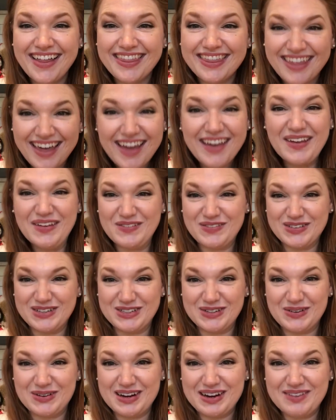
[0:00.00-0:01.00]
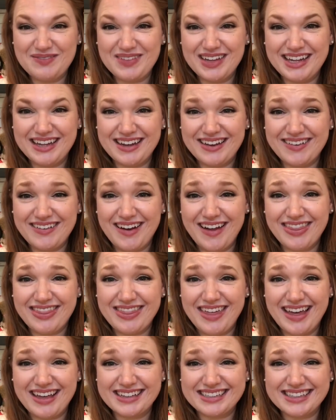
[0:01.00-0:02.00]
Thank you for joining me here on
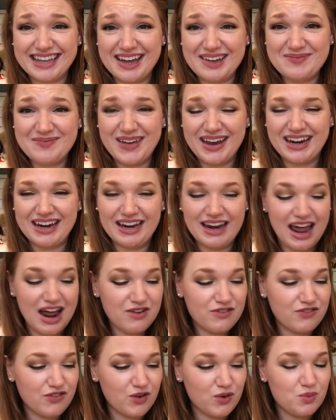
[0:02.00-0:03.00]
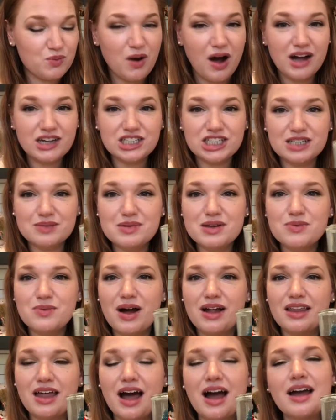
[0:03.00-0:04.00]
Thanks I Made It, and for watching me
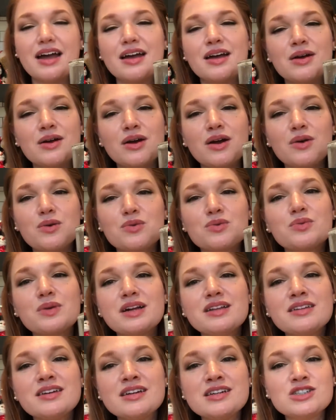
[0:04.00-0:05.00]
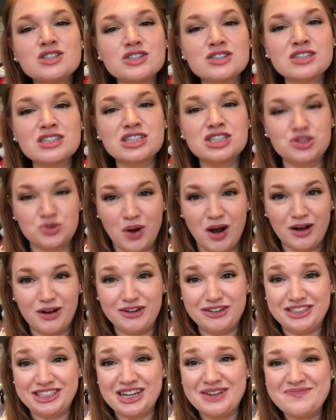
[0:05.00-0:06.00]
while I really just
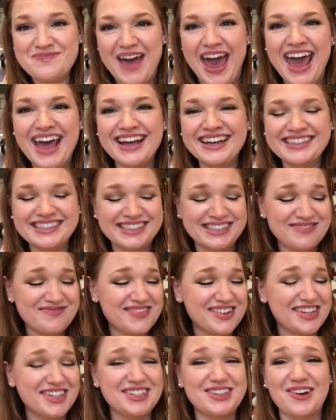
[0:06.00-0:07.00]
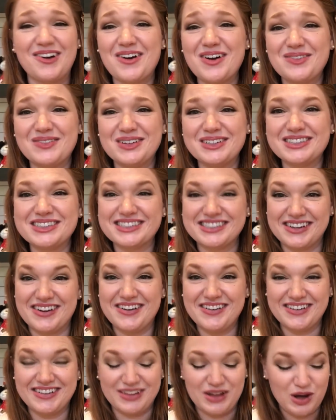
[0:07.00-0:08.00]
struggled to make some adorable
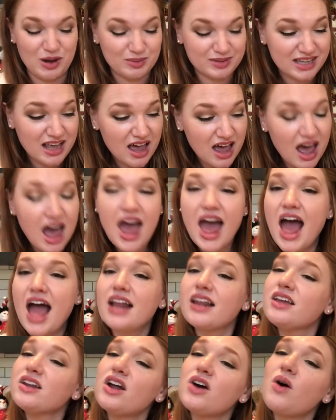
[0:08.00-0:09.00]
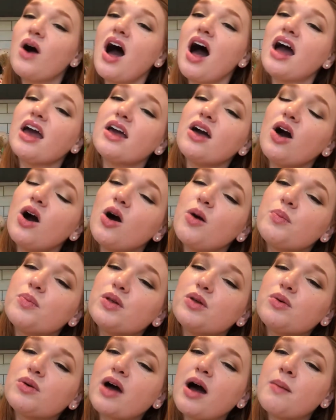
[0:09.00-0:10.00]
snow globes. And you know, I
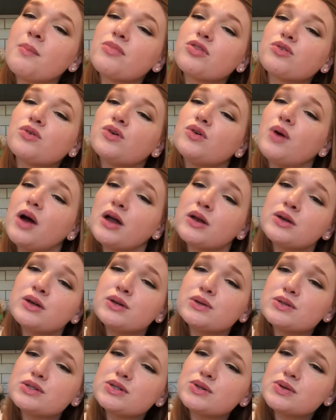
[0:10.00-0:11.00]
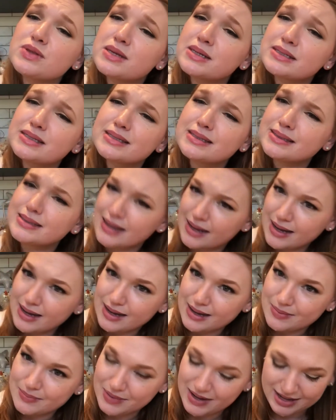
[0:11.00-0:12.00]
hope you come through and you do the
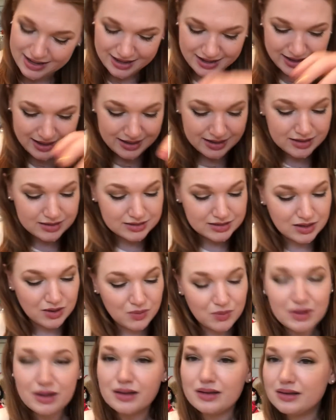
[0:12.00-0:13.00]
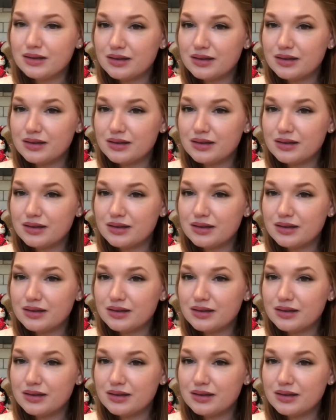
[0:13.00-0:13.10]
same. So